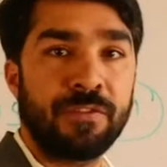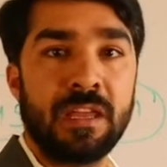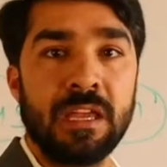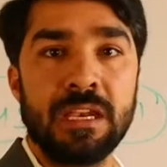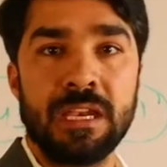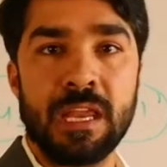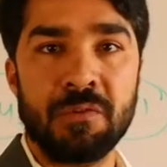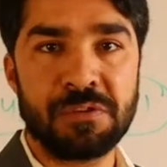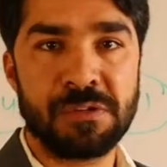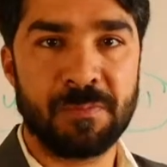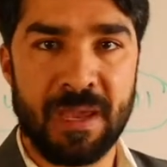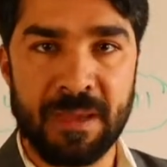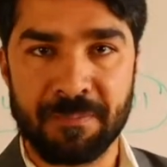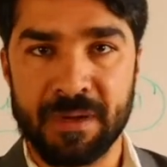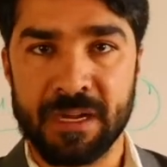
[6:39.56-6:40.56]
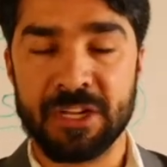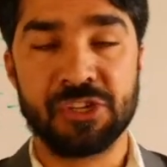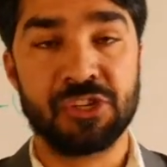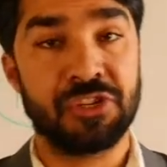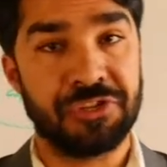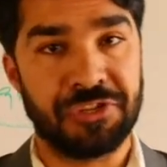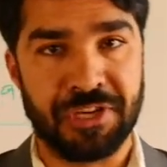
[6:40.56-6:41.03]
the
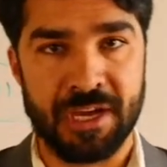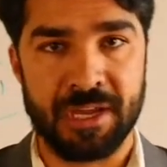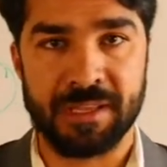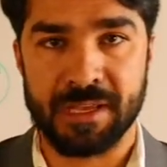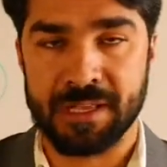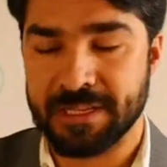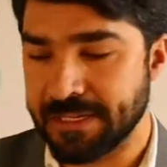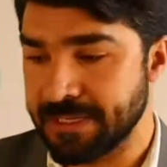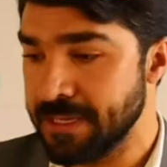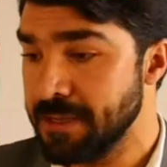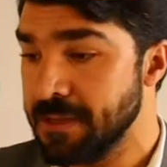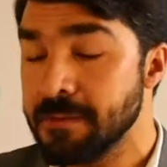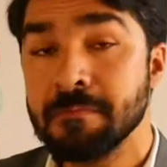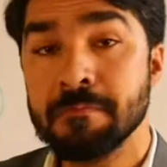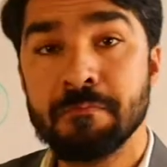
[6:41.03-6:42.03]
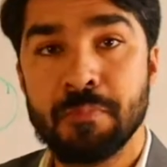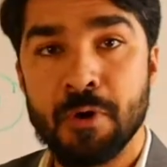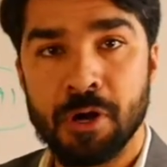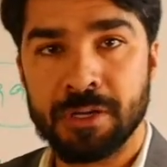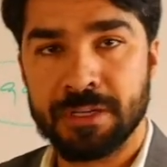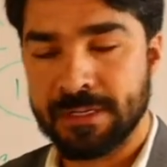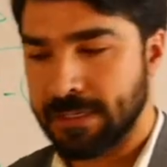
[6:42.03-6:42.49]
newspapers, journals,
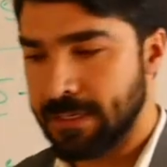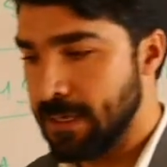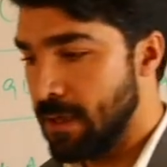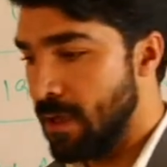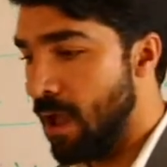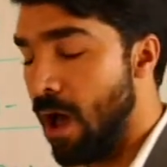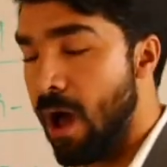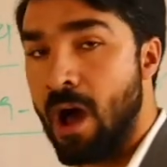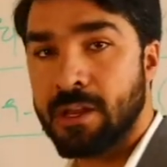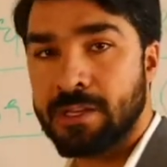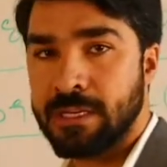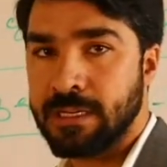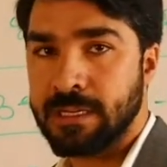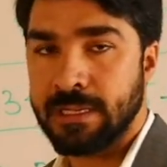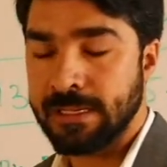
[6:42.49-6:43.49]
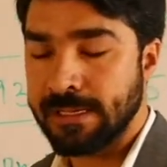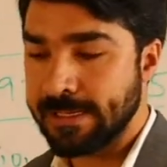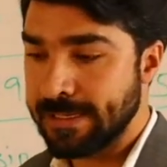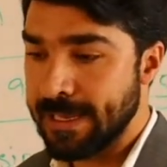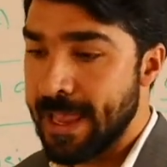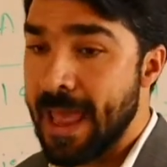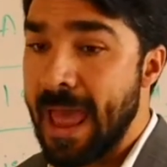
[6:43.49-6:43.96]
books,
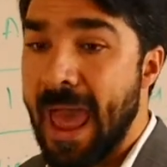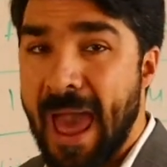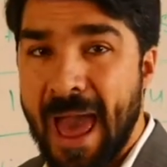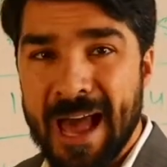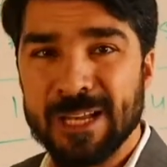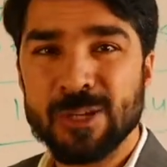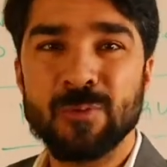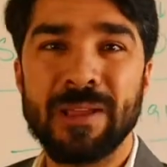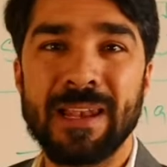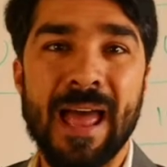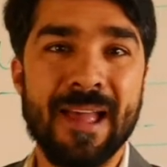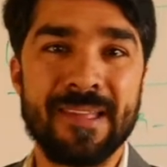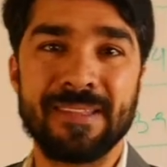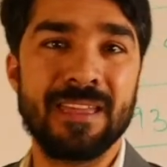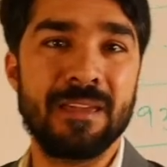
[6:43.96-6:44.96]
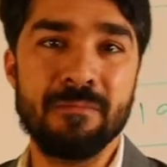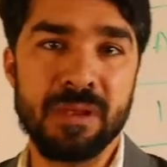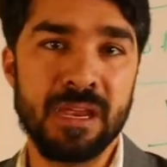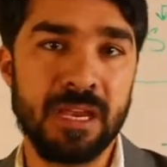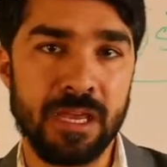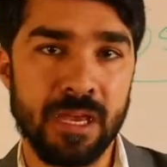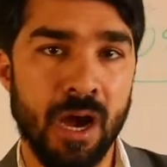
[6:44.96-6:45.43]
articles, as well as the
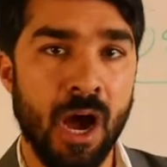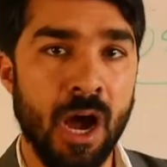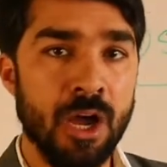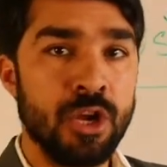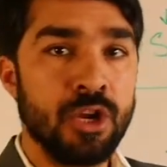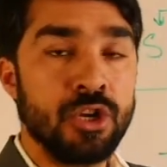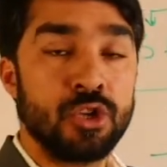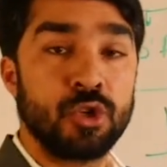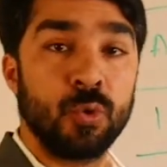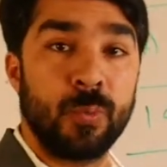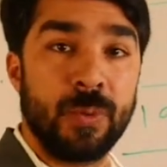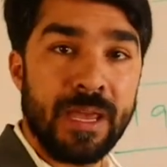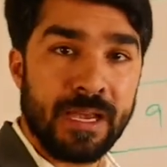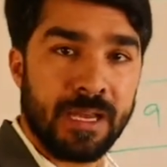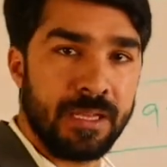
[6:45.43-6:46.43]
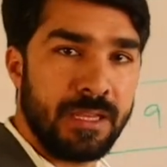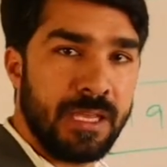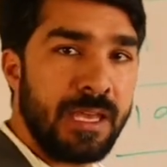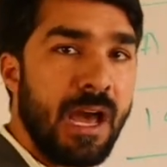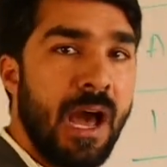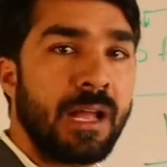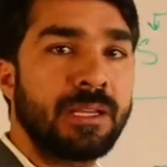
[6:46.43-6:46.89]
media to weaken
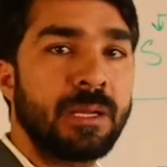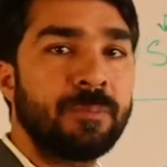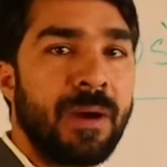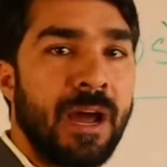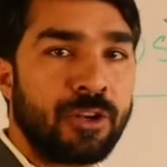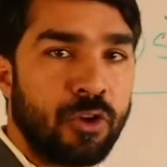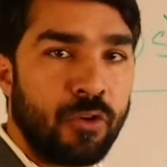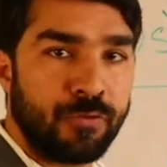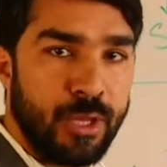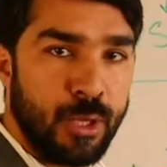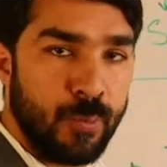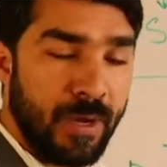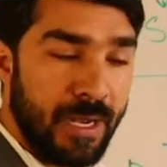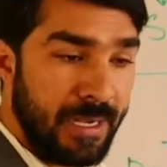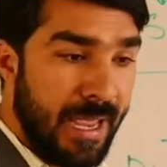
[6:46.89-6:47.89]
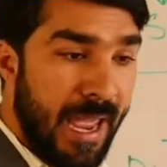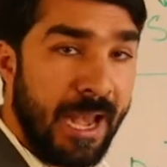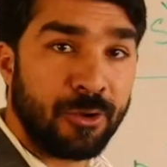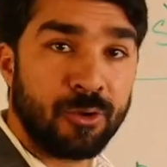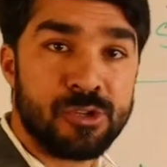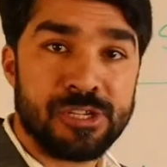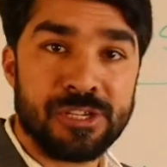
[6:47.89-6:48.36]
the other part of the world
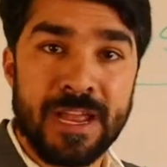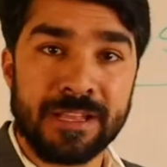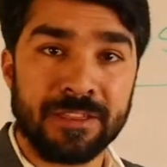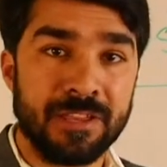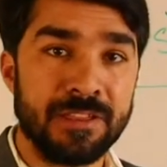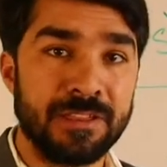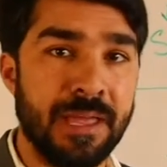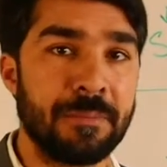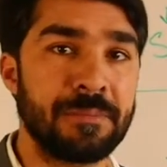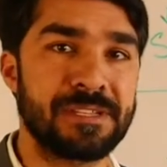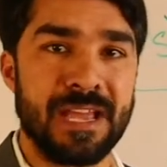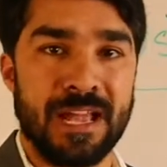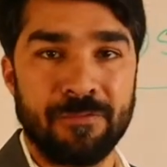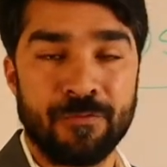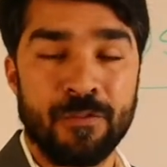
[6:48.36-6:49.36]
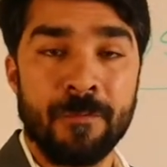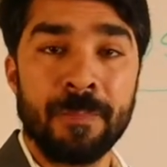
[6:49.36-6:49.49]
and to strengthen themselves